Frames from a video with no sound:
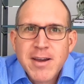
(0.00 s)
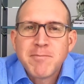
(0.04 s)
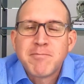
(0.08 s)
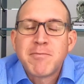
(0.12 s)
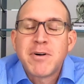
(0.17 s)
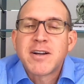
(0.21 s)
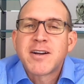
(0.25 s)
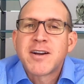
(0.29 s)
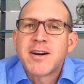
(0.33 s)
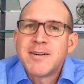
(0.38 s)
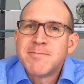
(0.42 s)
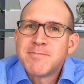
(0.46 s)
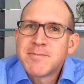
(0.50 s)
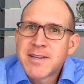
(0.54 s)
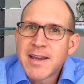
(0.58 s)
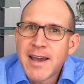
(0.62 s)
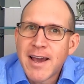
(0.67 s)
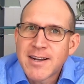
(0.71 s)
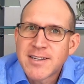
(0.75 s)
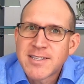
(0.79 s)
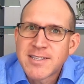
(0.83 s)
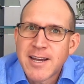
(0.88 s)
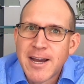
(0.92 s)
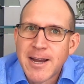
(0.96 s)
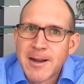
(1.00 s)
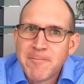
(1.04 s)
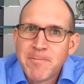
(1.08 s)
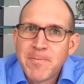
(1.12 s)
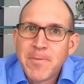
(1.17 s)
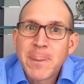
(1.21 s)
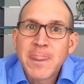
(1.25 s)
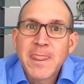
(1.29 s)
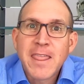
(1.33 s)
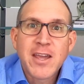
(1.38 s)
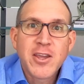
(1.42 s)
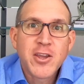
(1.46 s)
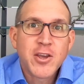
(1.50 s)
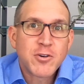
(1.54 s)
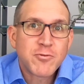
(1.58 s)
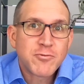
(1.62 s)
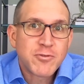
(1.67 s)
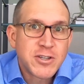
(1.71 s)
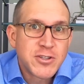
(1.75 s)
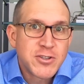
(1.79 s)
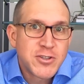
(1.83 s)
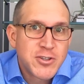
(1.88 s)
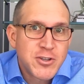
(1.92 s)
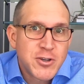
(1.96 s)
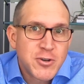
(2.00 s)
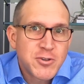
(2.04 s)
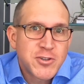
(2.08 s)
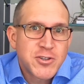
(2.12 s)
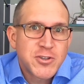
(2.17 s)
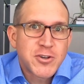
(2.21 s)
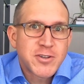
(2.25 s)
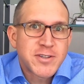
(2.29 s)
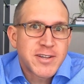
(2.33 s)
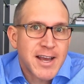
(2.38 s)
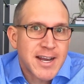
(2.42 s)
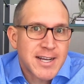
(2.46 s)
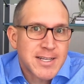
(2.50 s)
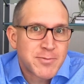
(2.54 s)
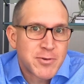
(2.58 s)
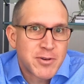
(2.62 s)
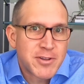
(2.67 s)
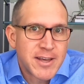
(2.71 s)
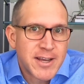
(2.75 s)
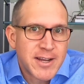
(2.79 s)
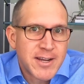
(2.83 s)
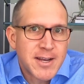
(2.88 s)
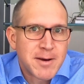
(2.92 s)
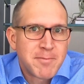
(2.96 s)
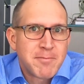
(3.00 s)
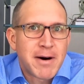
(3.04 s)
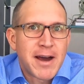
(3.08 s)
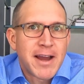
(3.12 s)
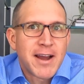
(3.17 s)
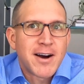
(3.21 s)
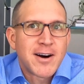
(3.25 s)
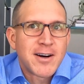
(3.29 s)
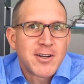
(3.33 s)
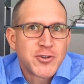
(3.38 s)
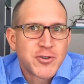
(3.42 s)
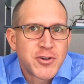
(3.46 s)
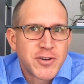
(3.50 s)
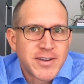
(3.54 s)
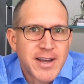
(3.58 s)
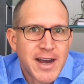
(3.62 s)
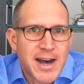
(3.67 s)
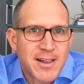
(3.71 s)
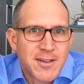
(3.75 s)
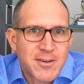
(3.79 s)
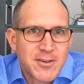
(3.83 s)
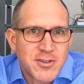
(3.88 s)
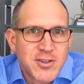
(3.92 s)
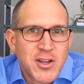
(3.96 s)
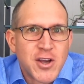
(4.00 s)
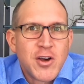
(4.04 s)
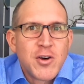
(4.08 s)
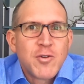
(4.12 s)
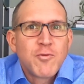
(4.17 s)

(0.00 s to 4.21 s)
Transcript: but come tax time, you'll reduce your taxable income by $100,